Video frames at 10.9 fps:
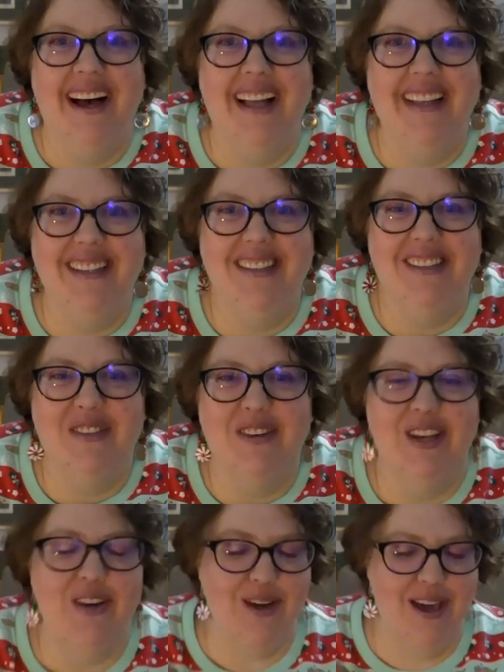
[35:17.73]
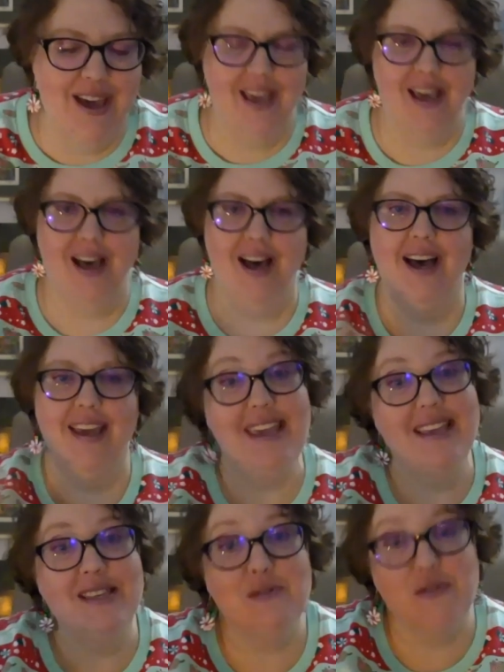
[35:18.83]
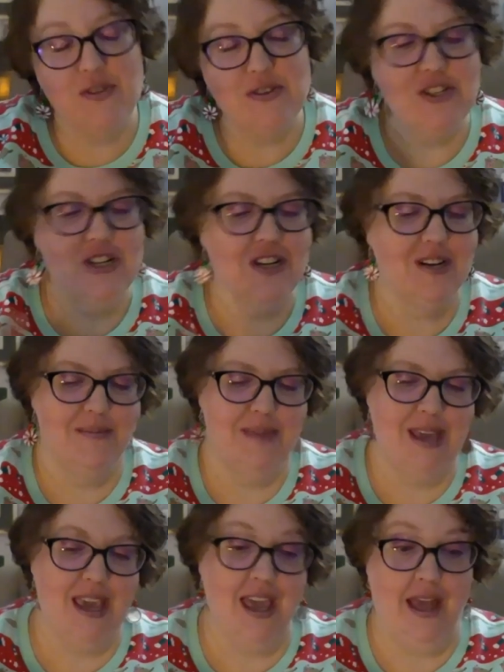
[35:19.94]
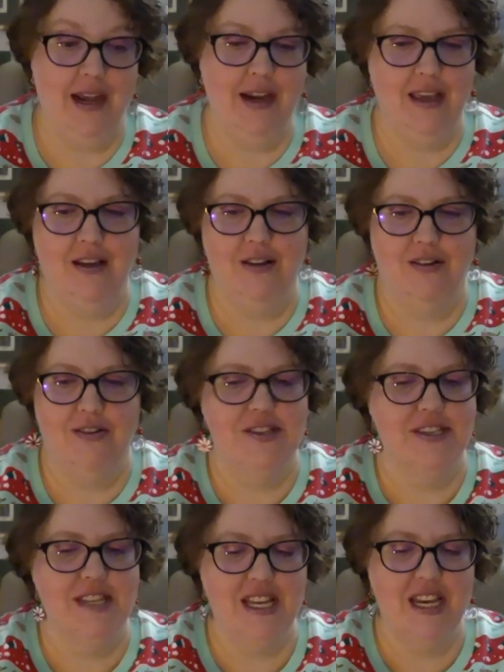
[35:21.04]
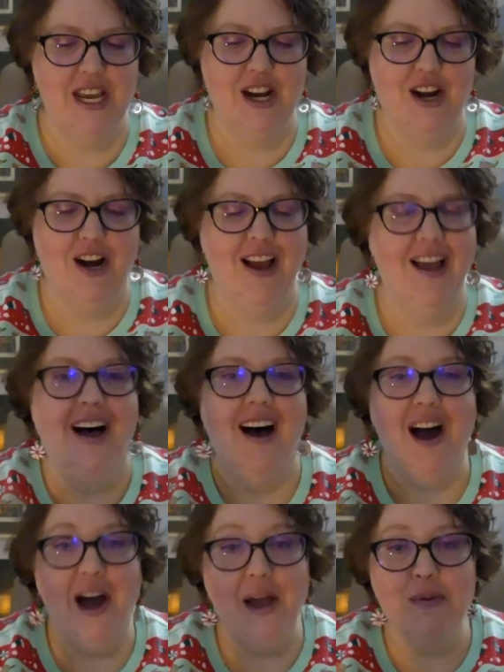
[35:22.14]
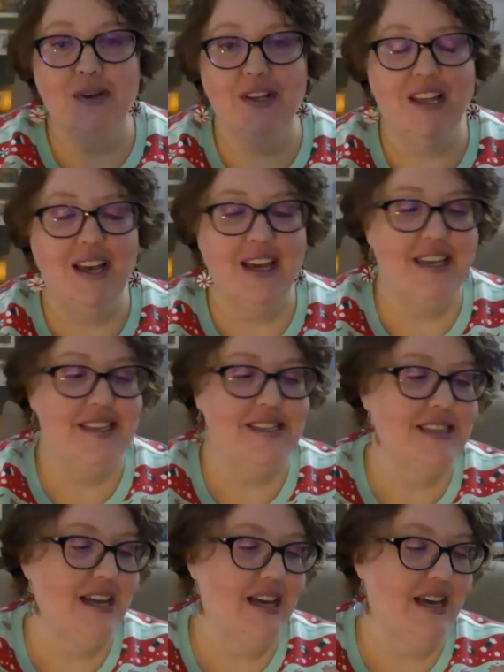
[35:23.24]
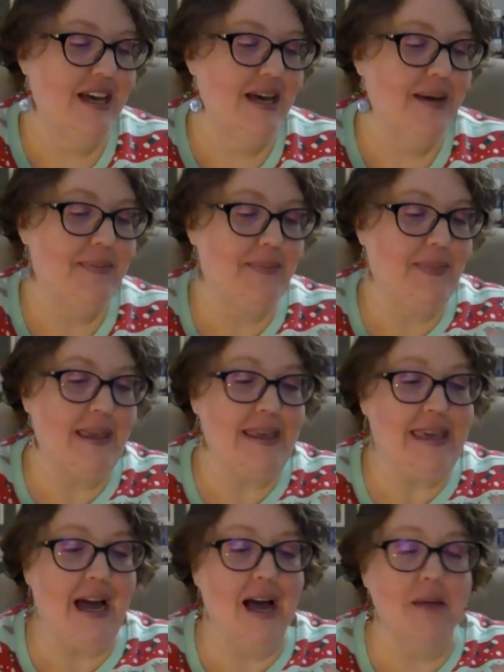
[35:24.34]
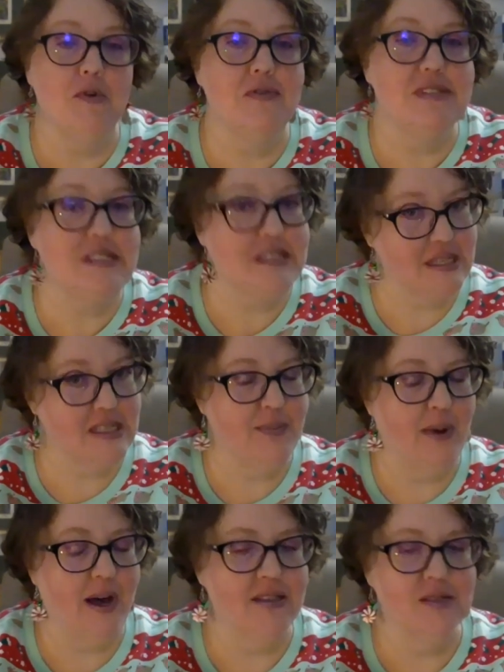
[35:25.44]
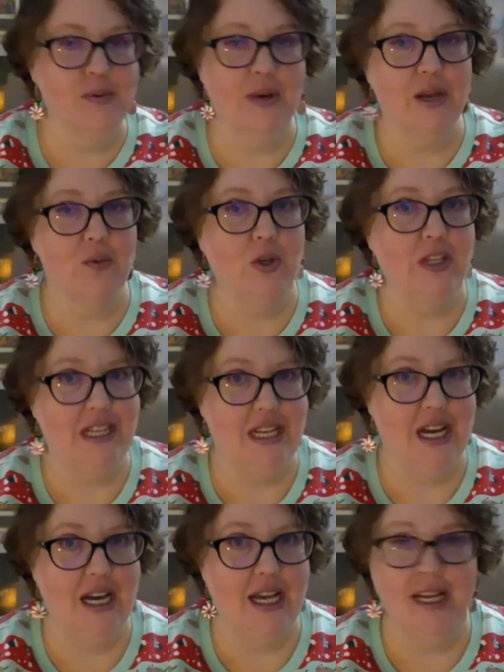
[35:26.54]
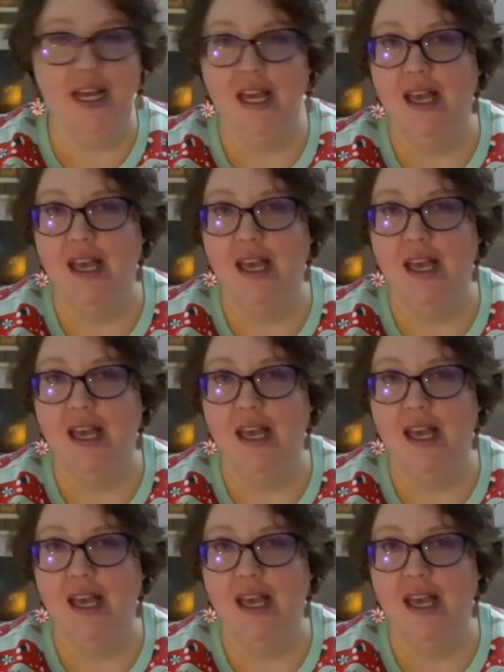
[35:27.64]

Hello, everyone. Okay. Uh, yes, future me editing Christine here. I realized, um, yeah, I moved six spots when I had rolled a nine.